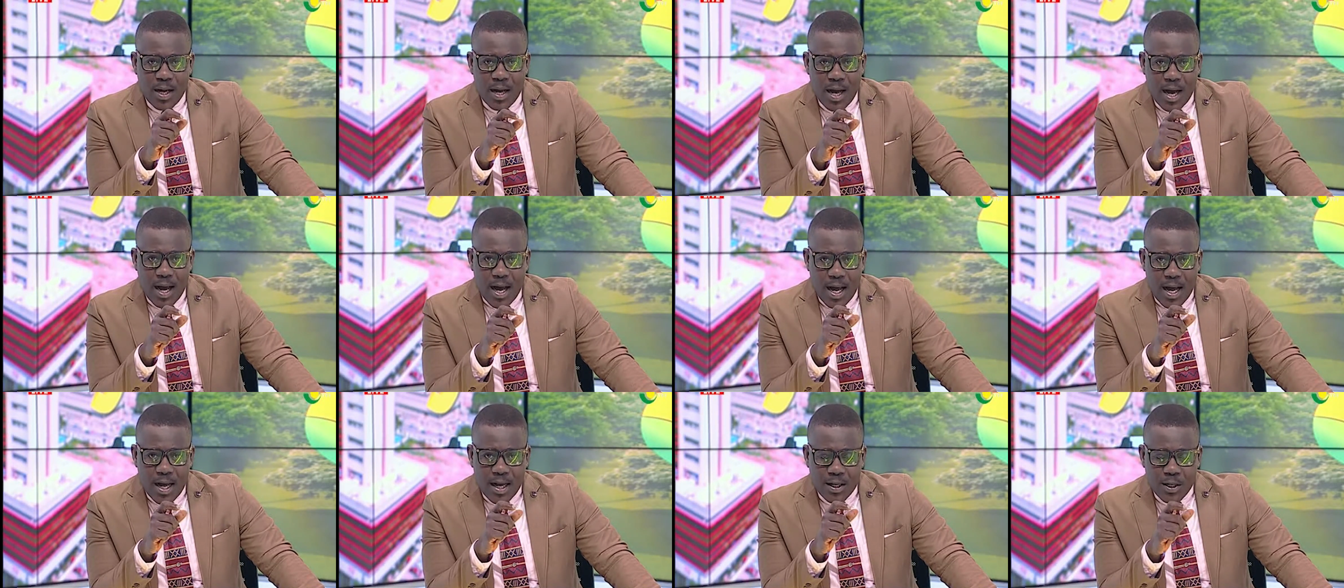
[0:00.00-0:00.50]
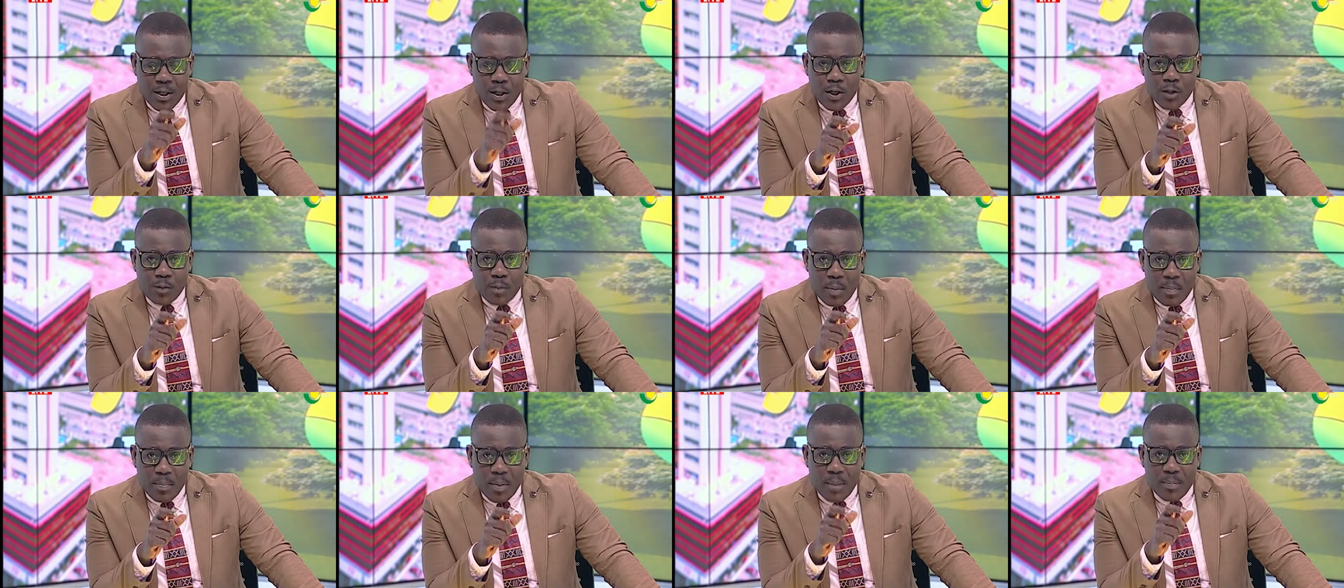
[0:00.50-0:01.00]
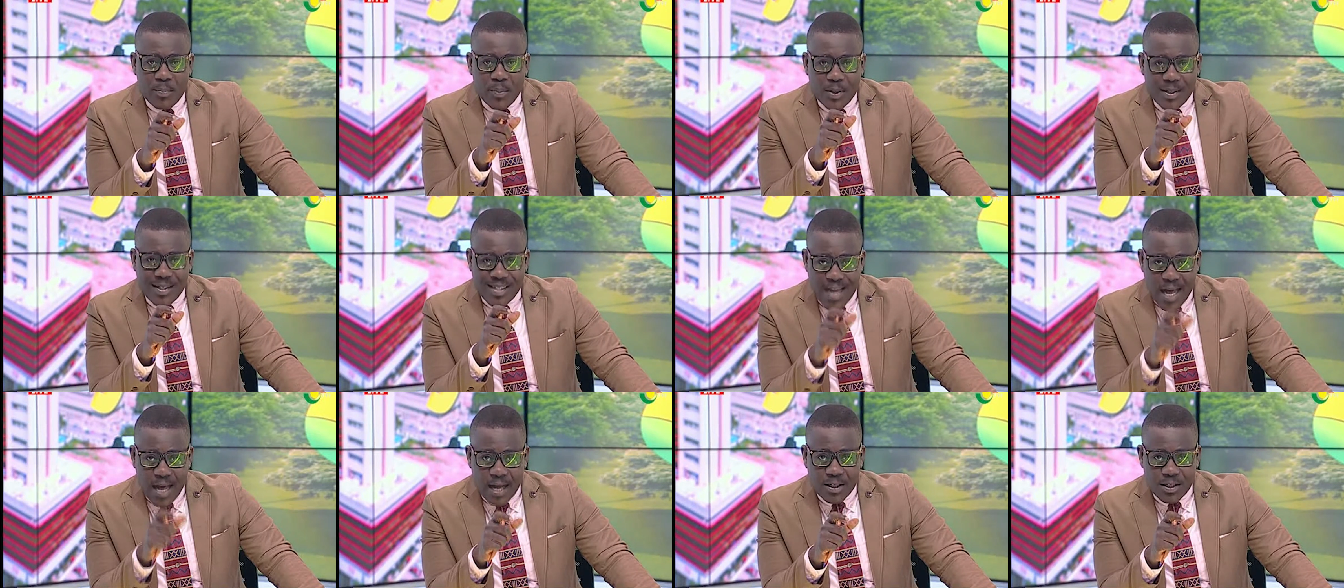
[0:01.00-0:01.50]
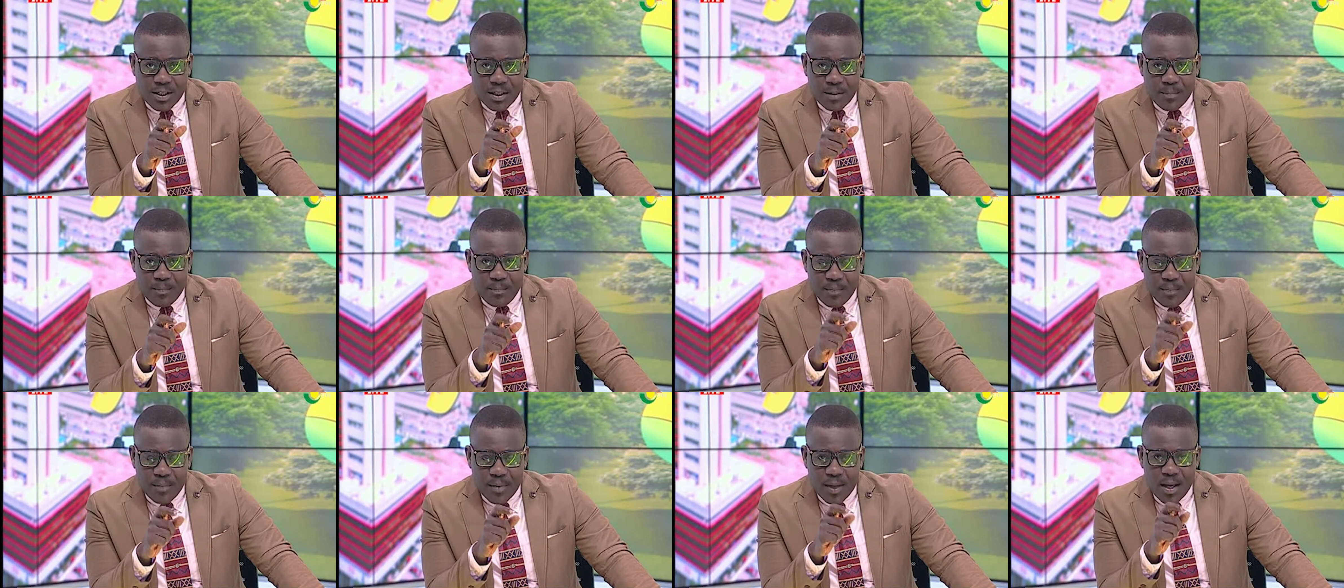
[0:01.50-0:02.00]
uh, newspaper
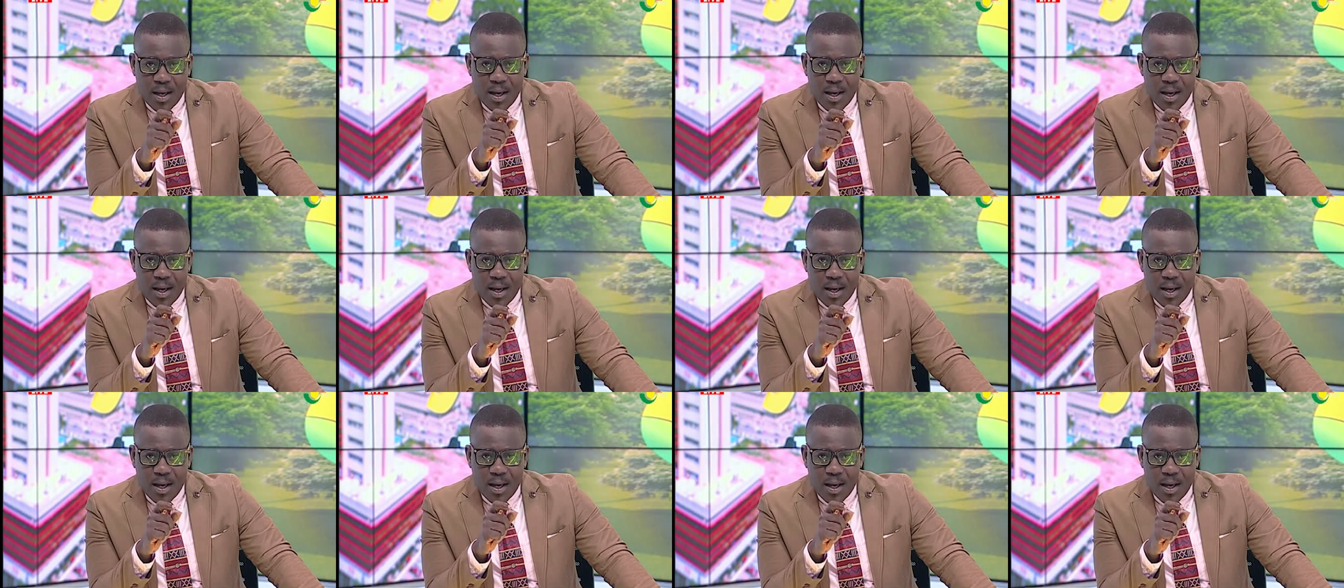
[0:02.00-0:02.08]
production.